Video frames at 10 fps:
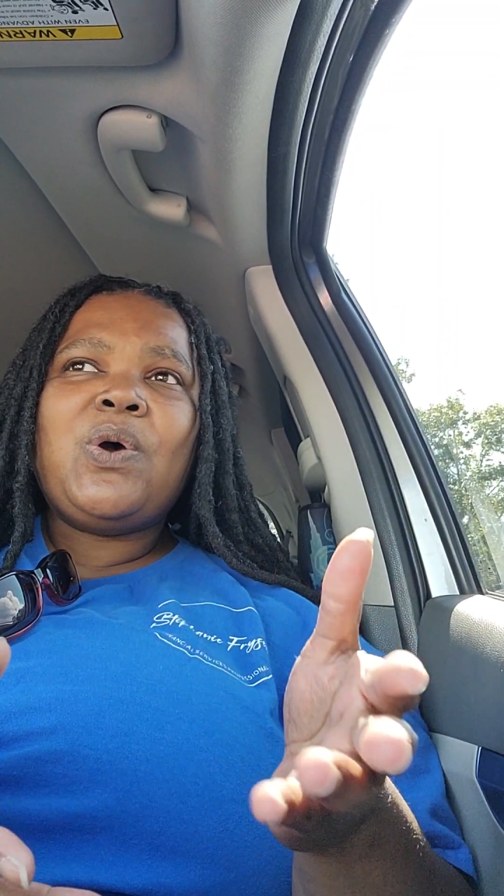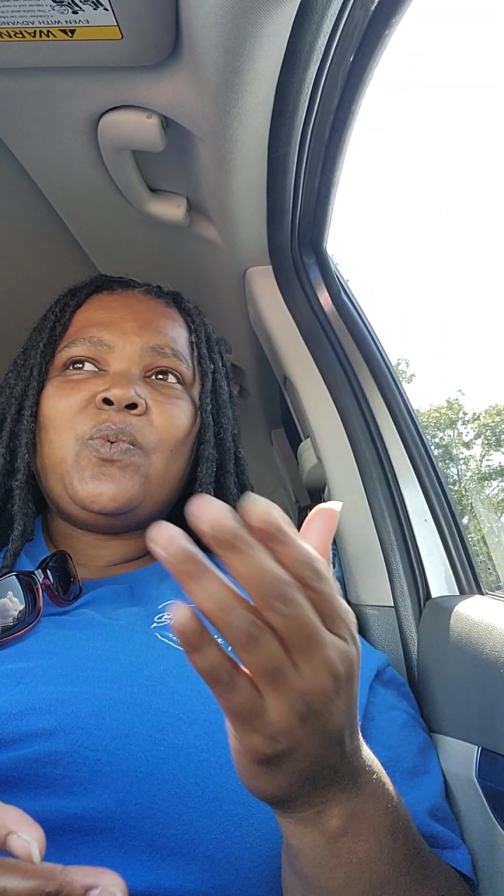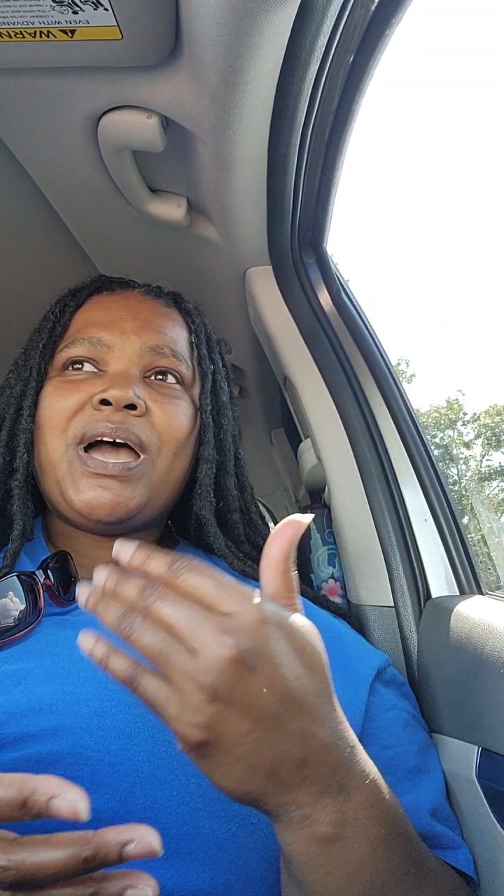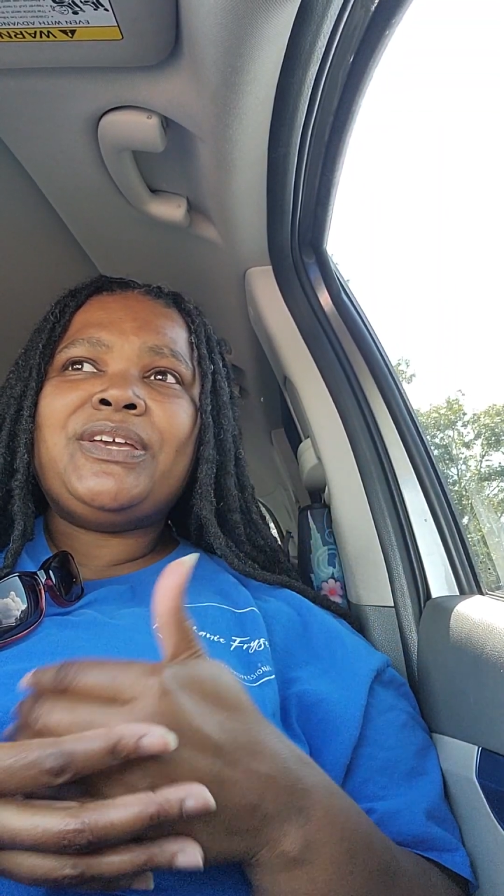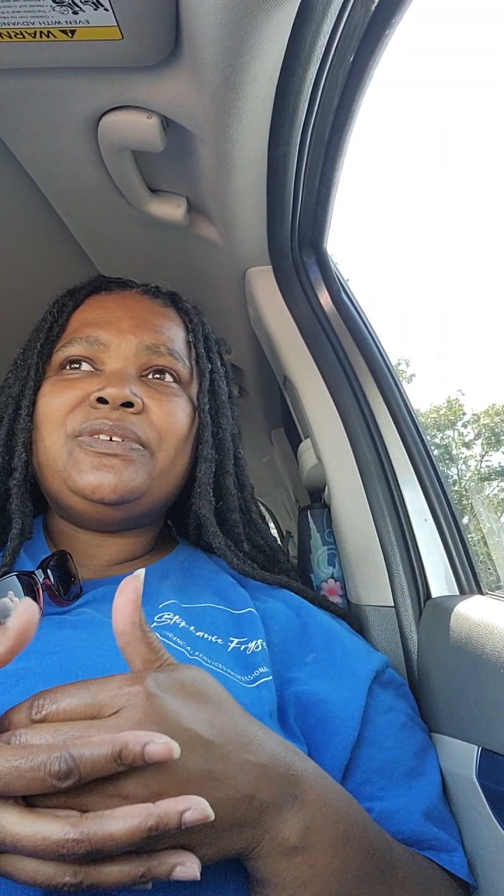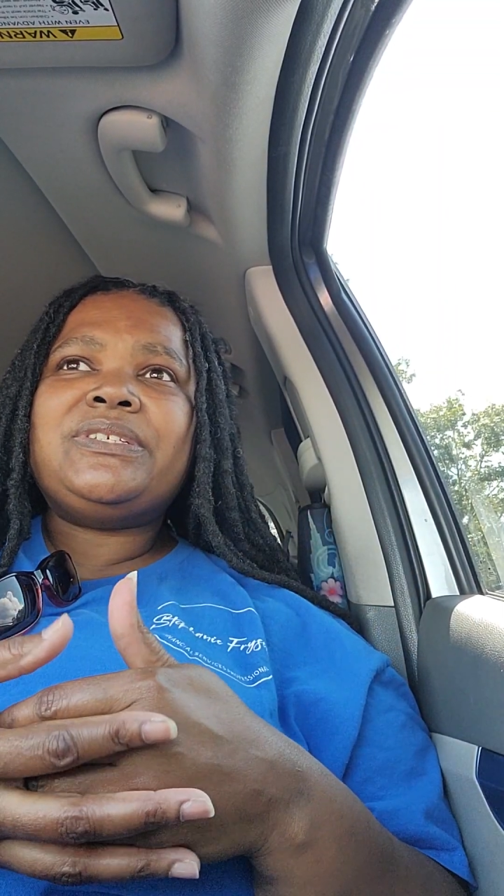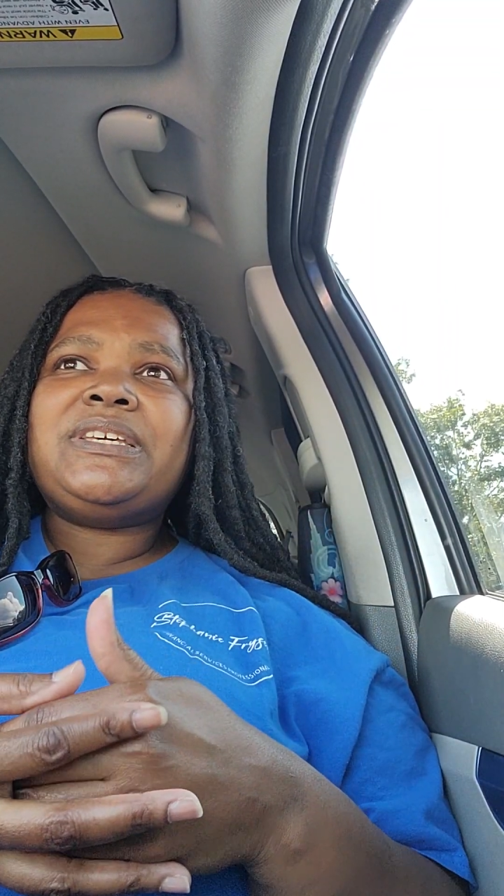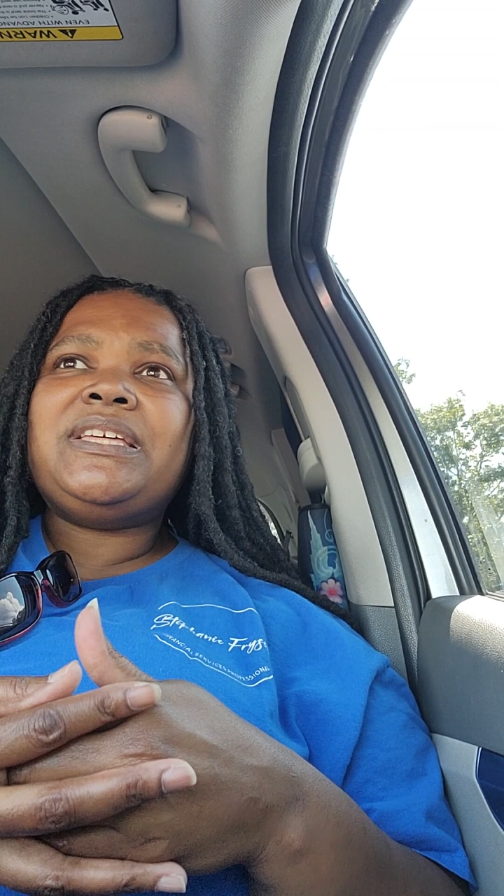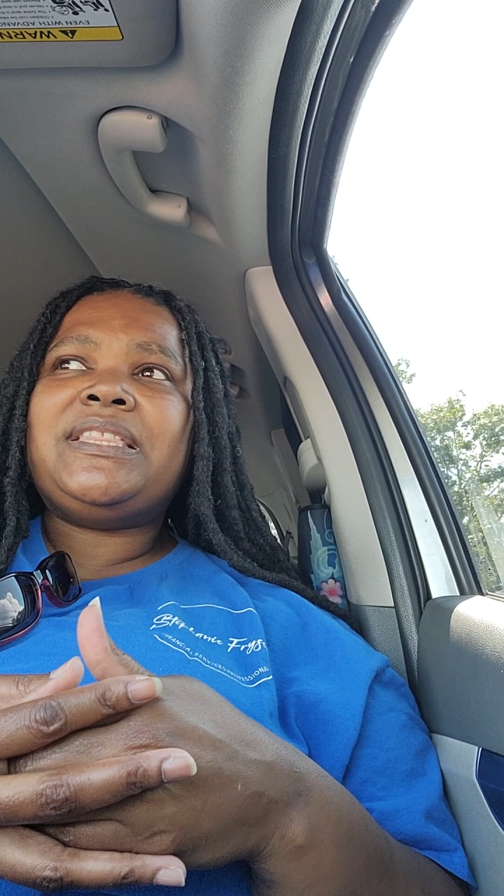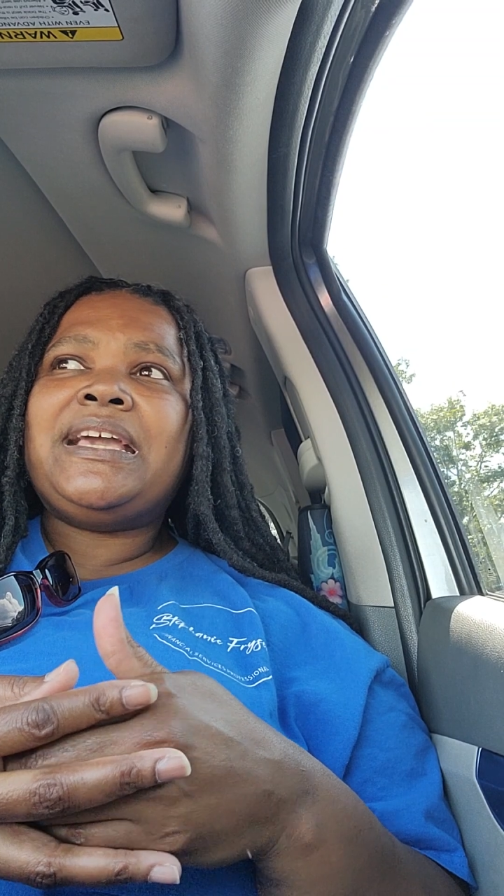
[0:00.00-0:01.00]
why you
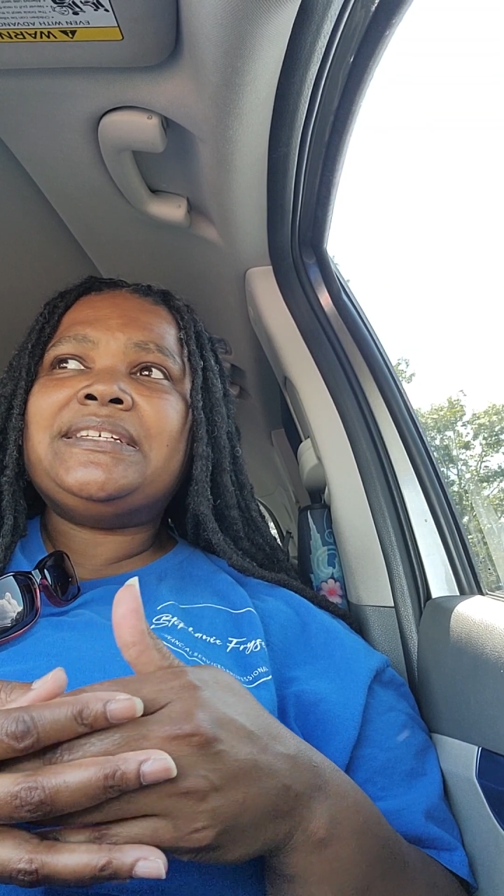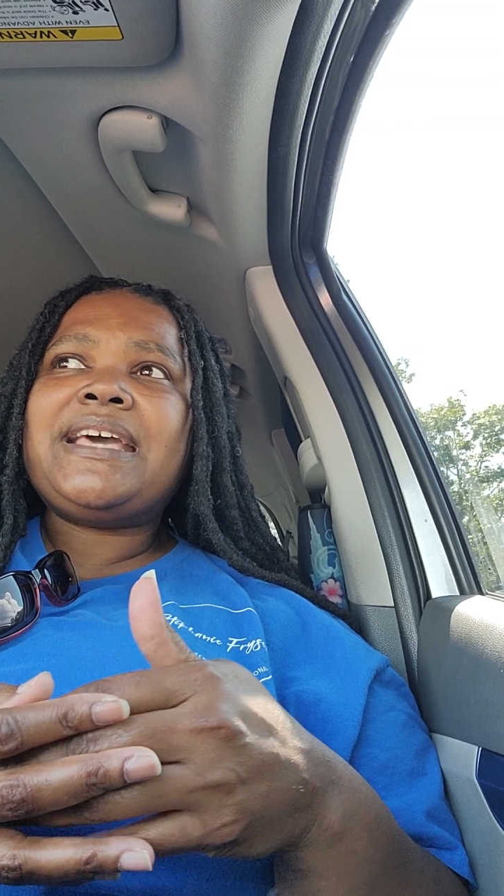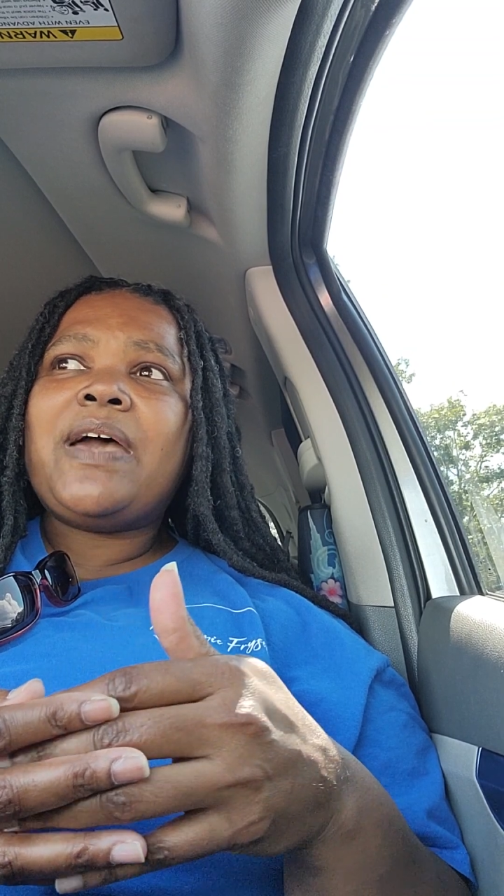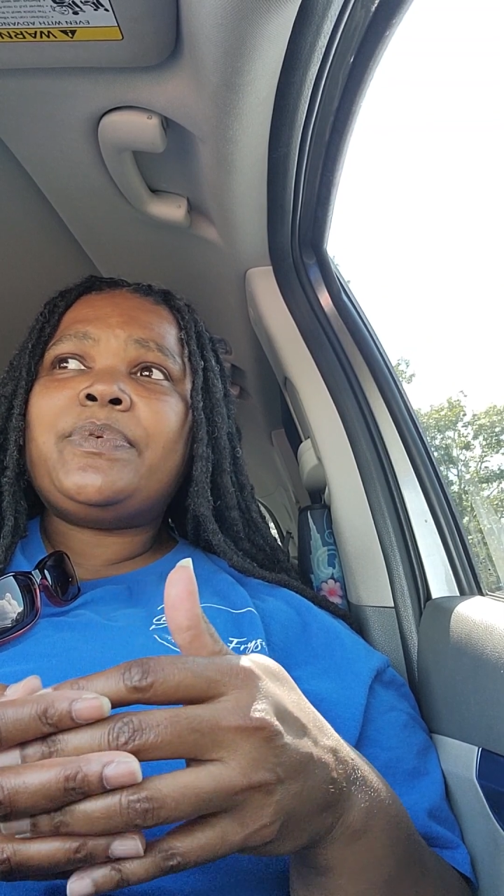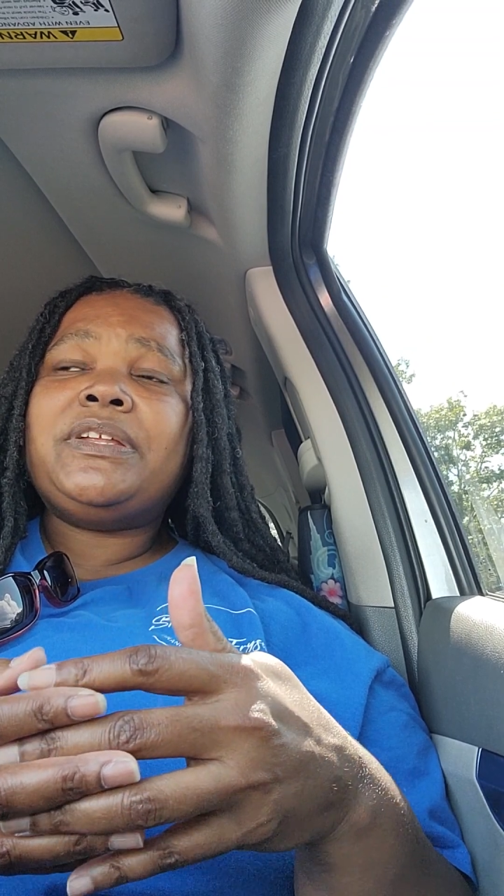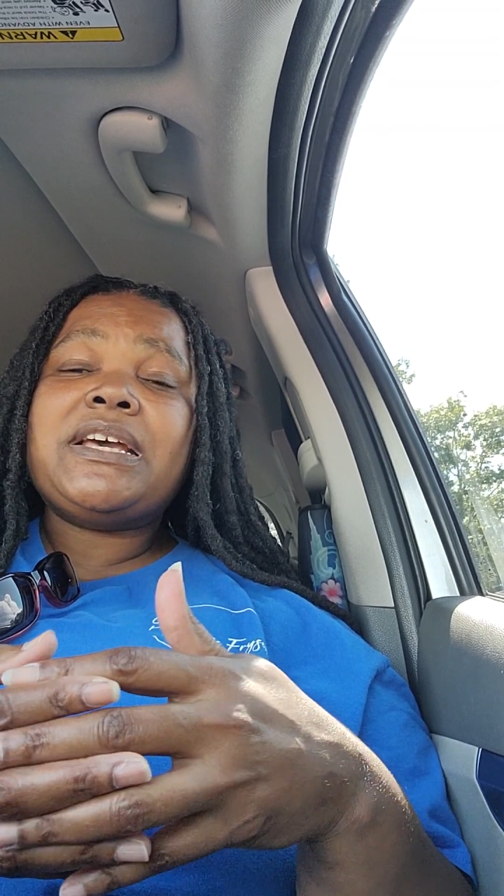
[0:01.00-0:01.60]
see things happening.